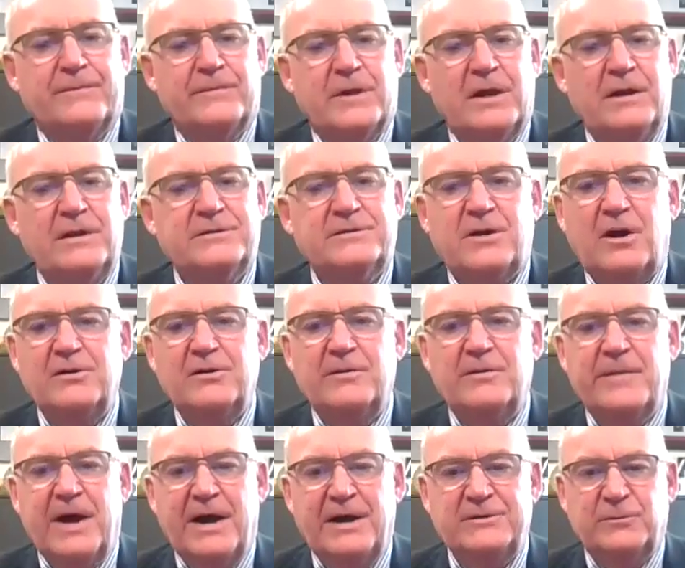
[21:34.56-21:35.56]
And it's hard to
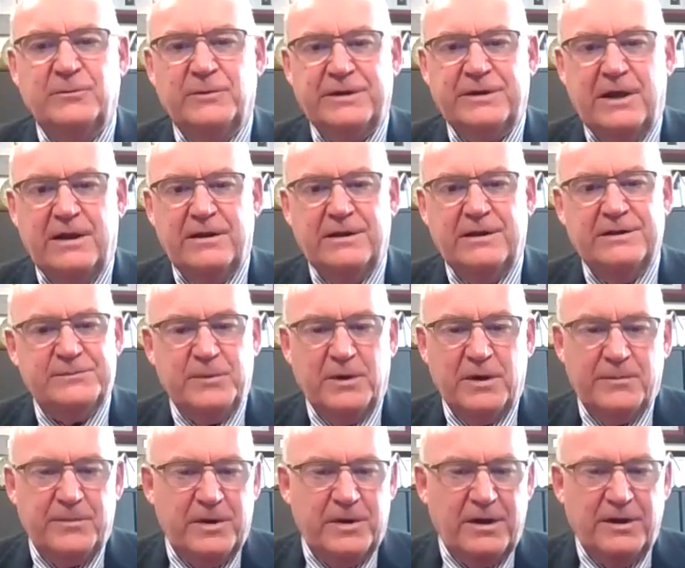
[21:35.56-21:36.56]
imagine what that is,
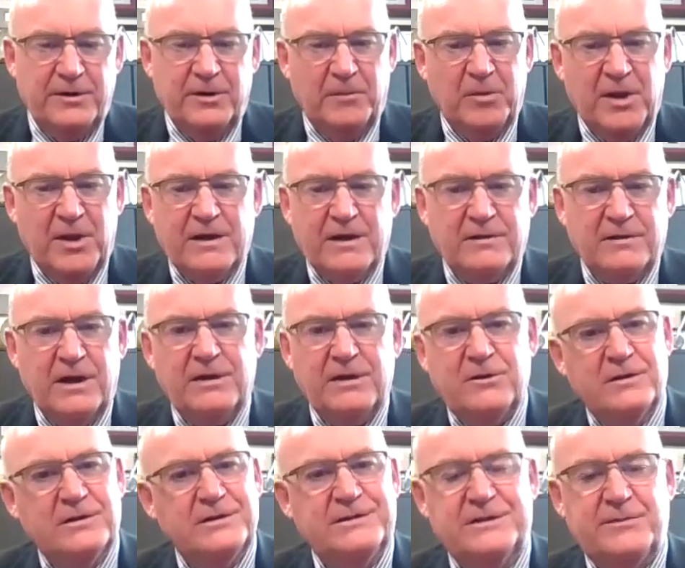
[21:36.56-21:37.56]
but under a black light,
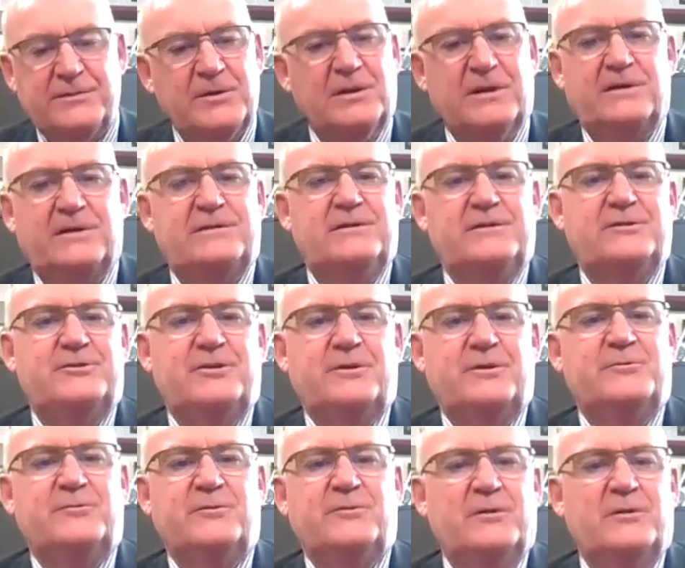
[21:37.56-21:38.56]
you can simulate these
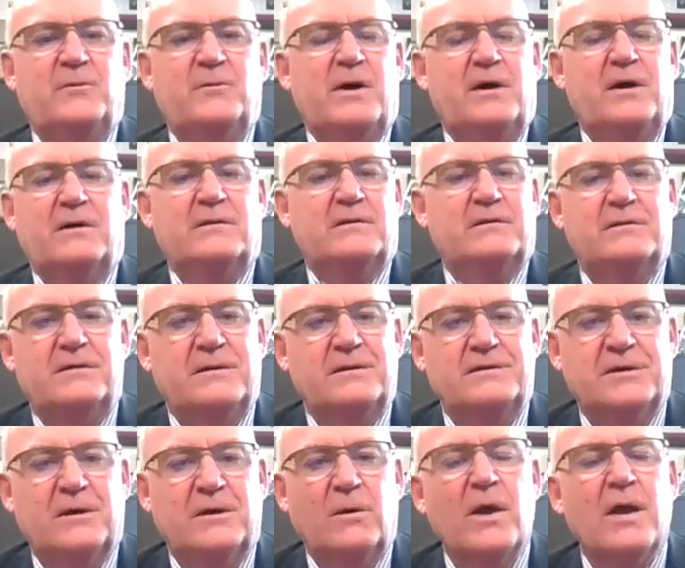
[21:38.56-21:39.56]
germs really well.
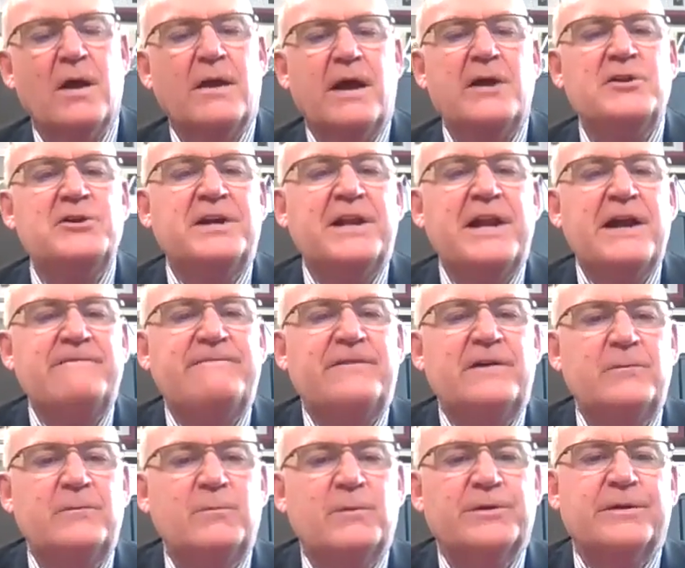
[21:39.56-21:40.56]
So, and you can have
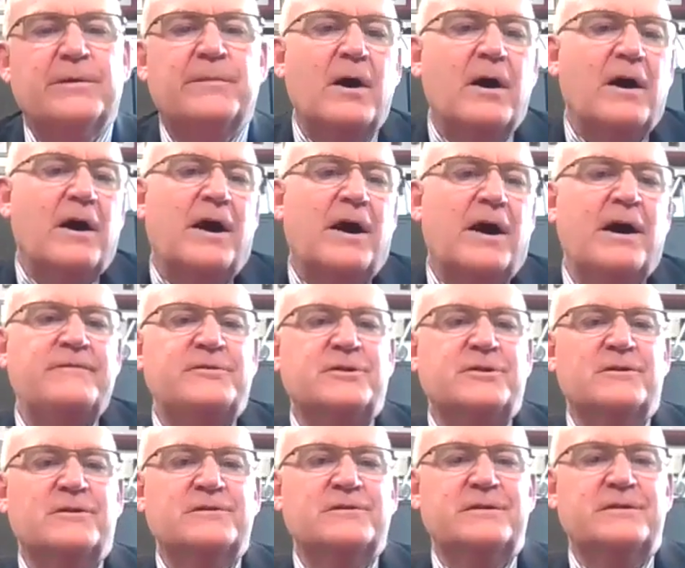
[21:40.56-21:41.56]
fun with them. I've
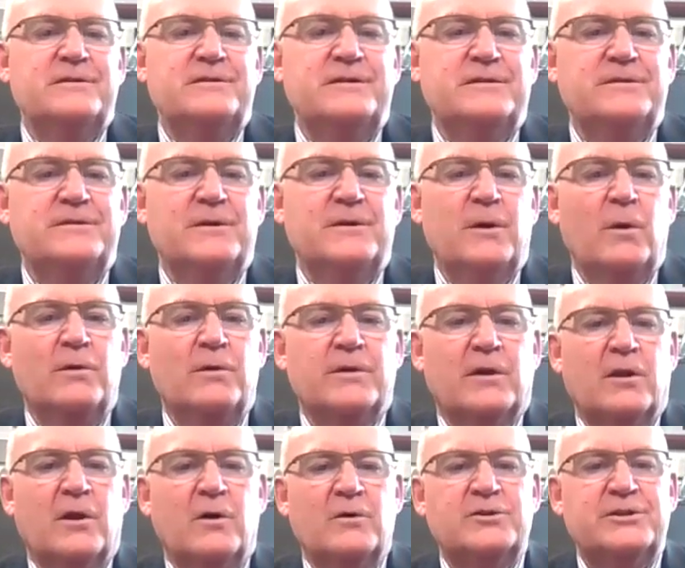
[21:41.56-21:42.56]
chosen to do the
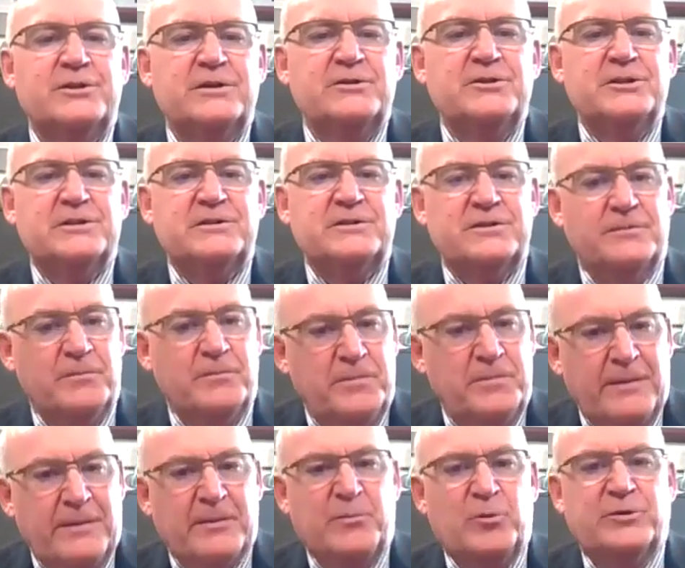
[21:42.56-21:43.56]
lotion just to be
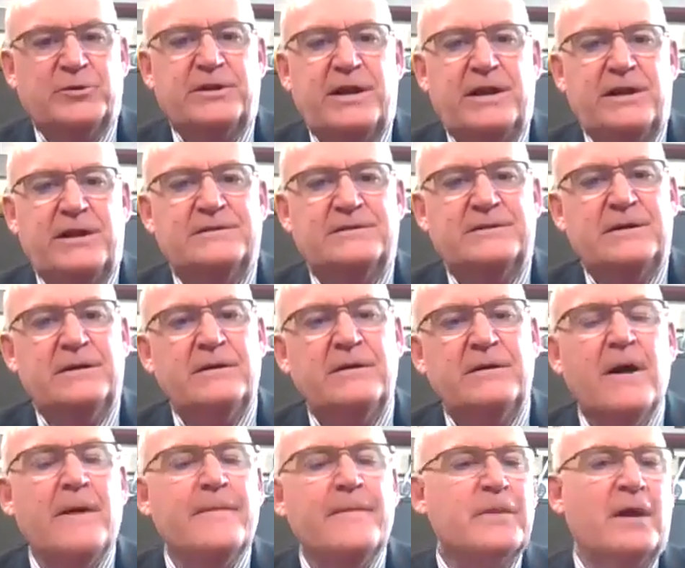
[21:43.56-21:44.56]
able to put the hands in.
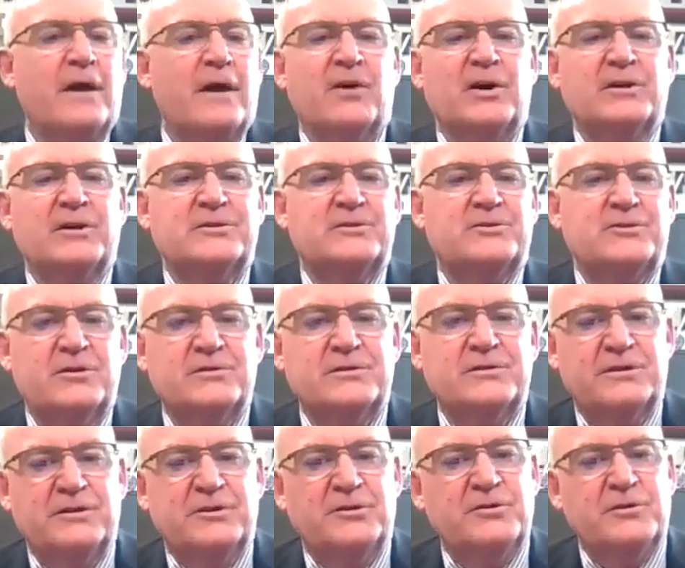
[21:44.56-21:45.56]
I've also
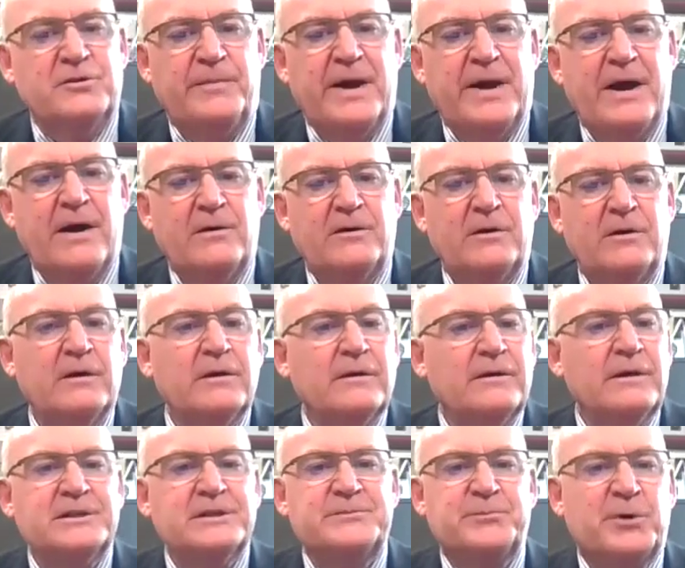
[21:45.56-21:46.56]
chosen to do the powder
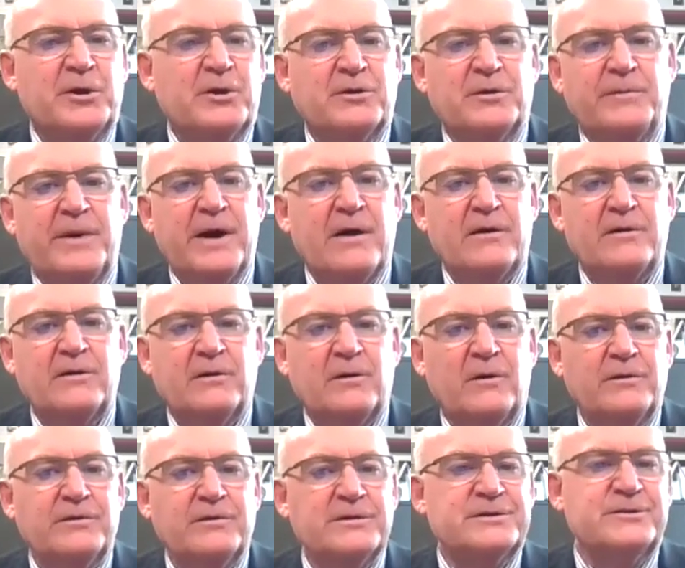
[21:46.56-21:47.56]
and sprinkle the powder
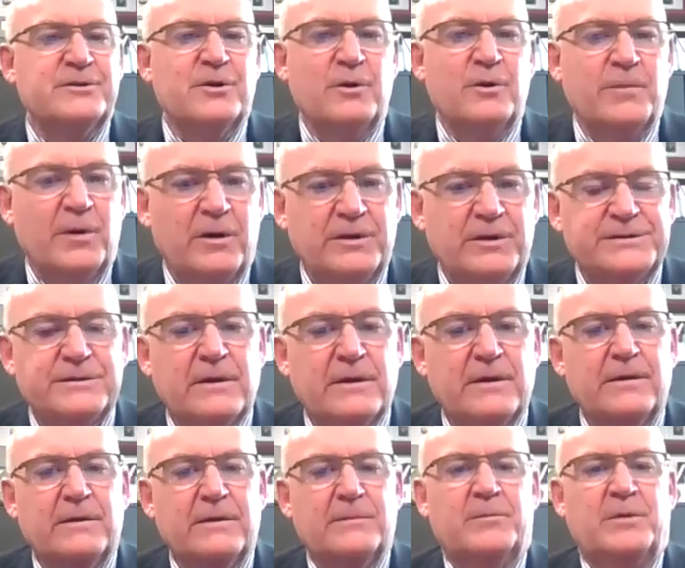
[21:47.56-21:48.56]
on the snowballs.
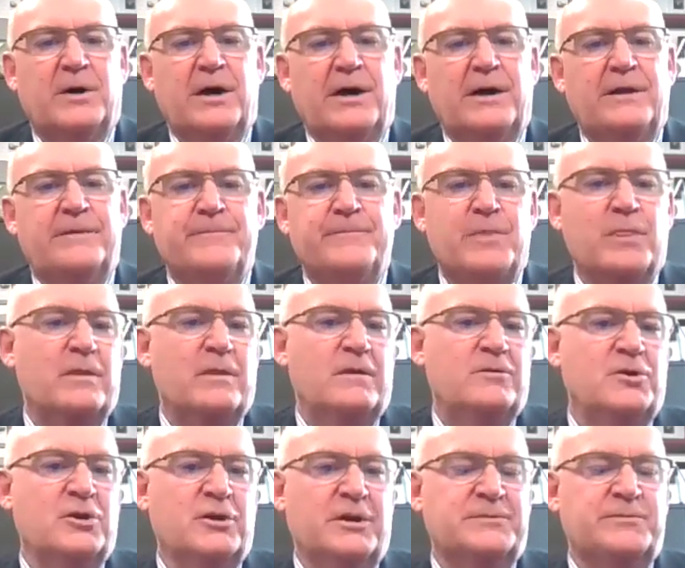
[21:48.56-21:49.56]
But
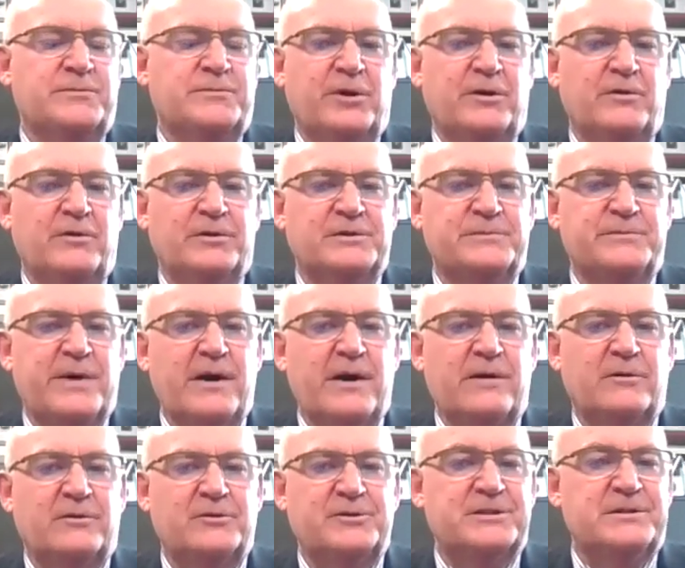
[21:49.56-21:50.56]
you could sprinkle this
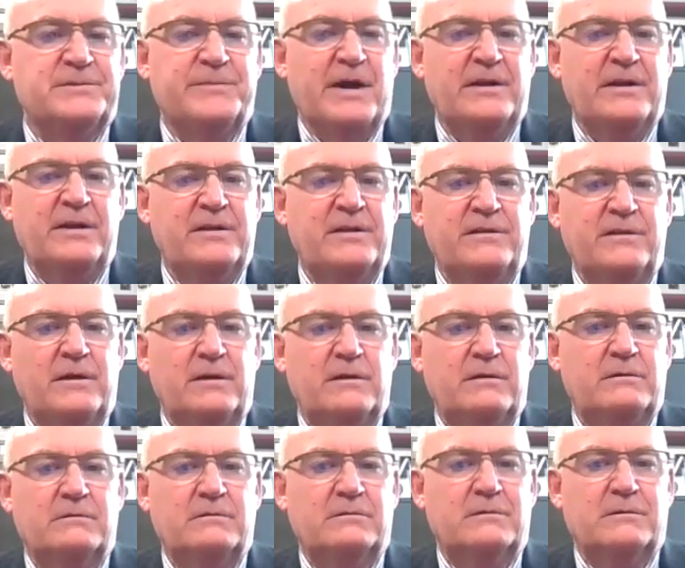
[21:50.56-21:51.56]
powder on just about
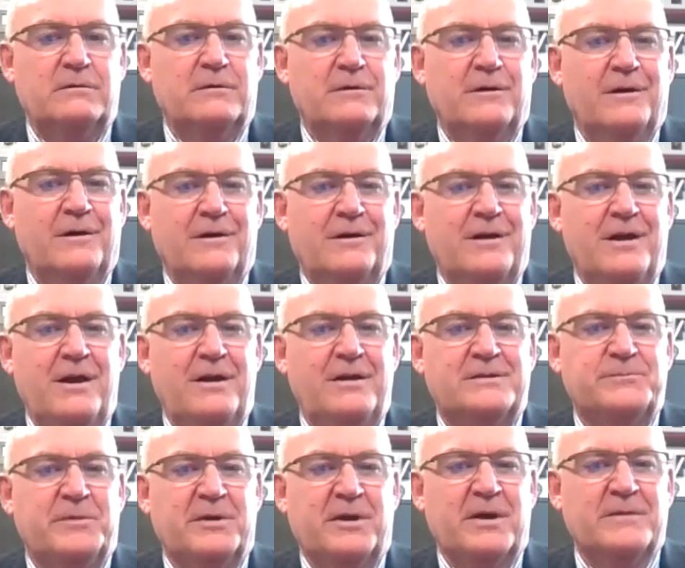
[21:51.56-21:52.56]
anything. Okay.
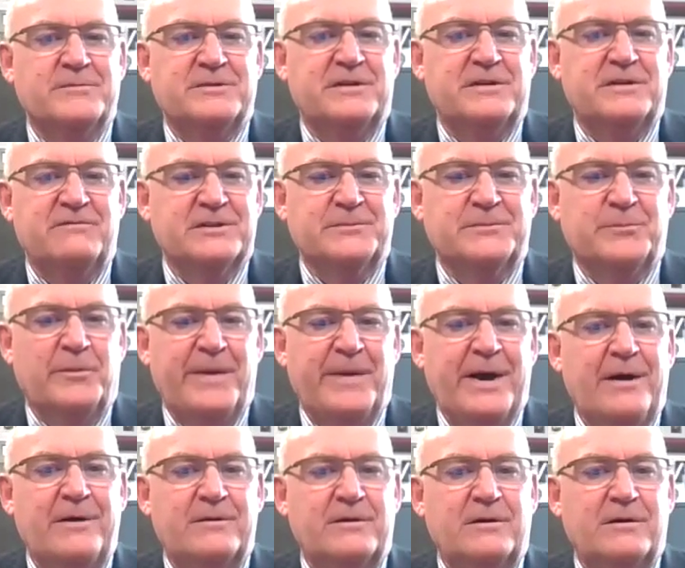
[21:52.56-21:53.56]
It becomes an invisible
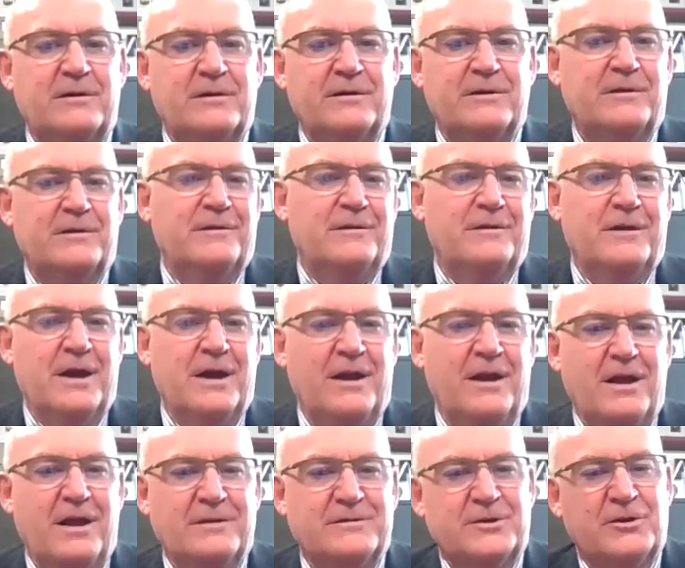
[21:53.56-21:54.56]
powder.
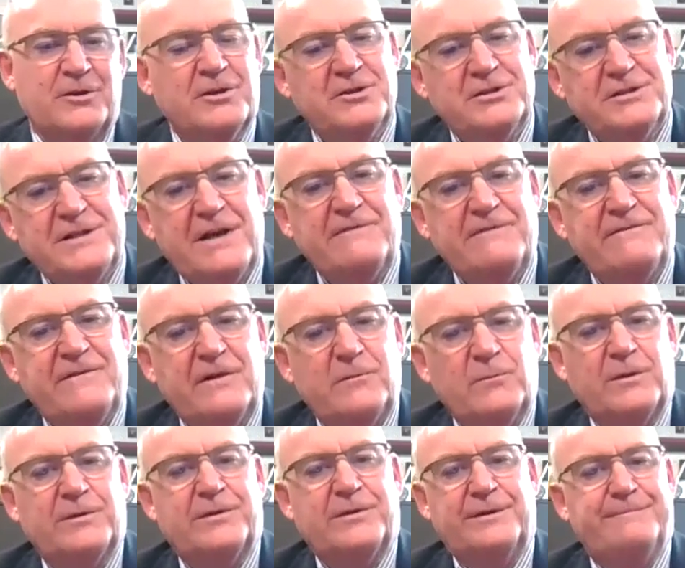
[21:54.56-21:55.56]
And so you can just have fun
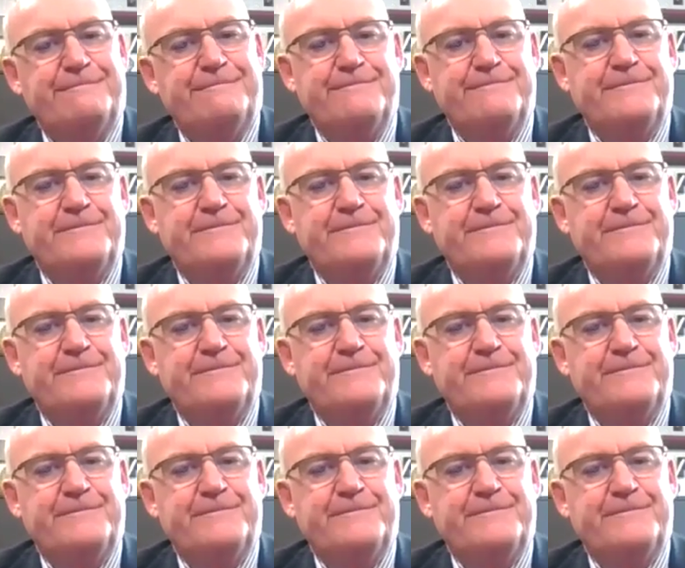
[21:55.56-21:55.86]
with it.